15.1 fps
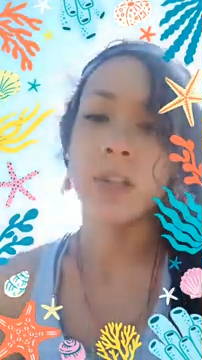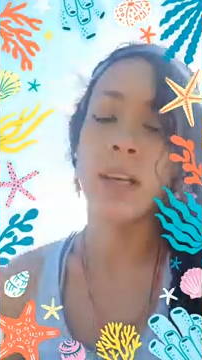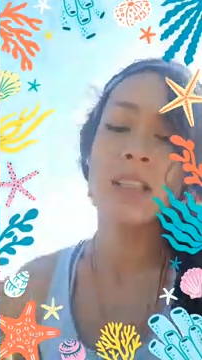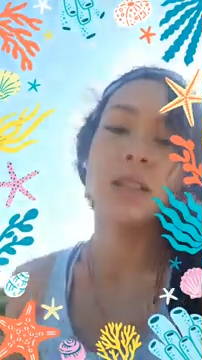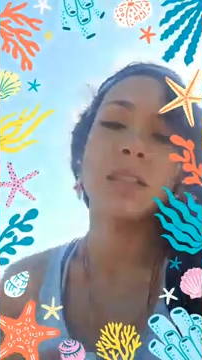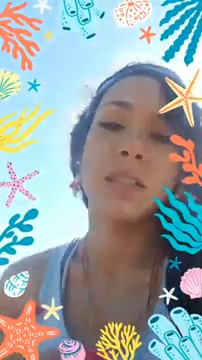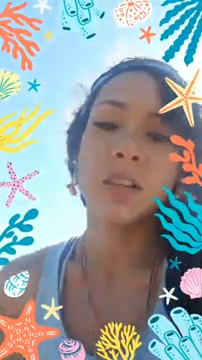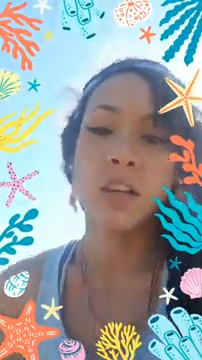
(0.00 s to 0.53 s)

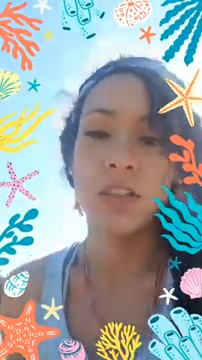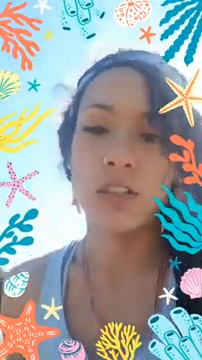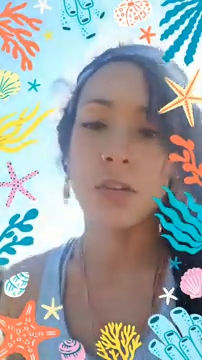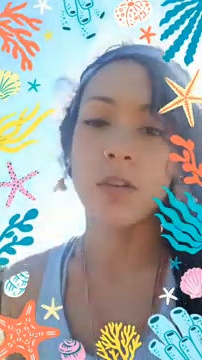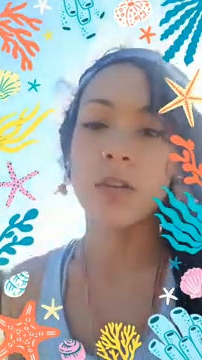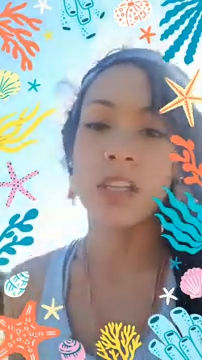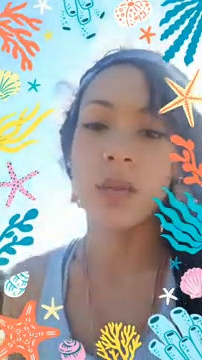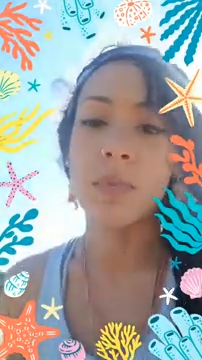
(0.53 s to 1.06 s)
That's
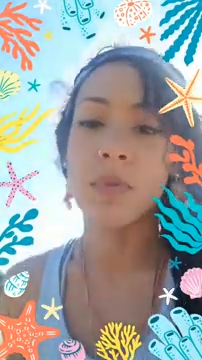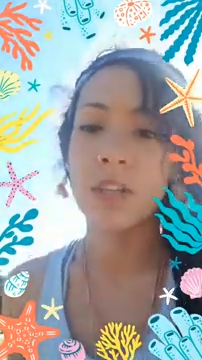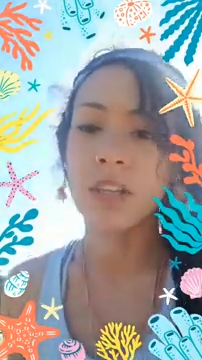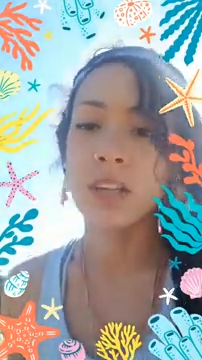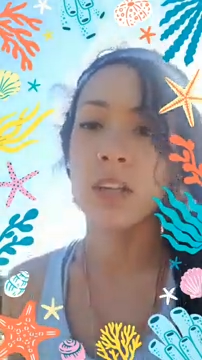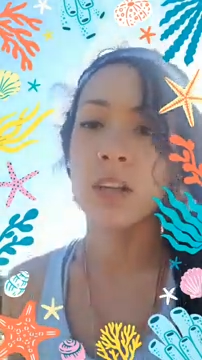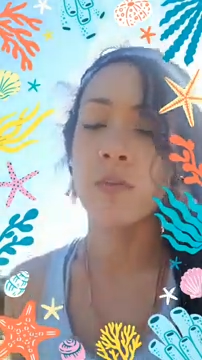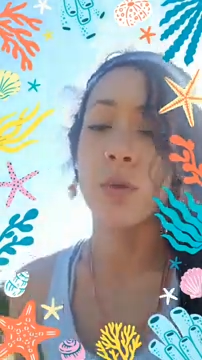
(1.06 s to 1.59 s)
considered deep
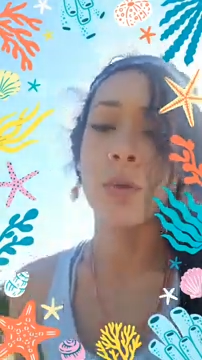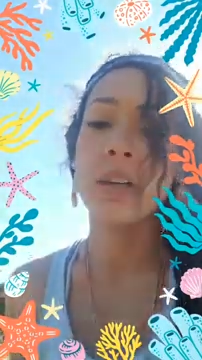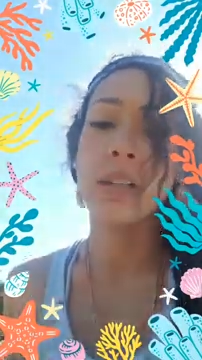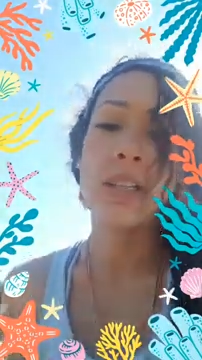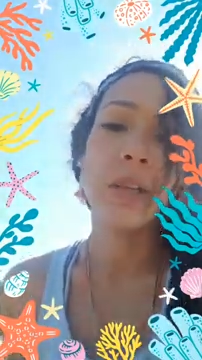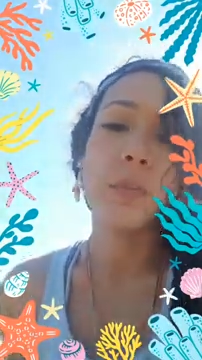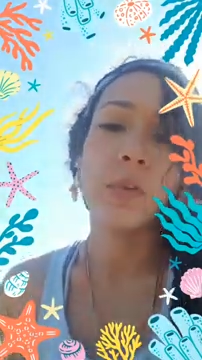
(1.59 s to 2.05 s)
thinking. If you're a deep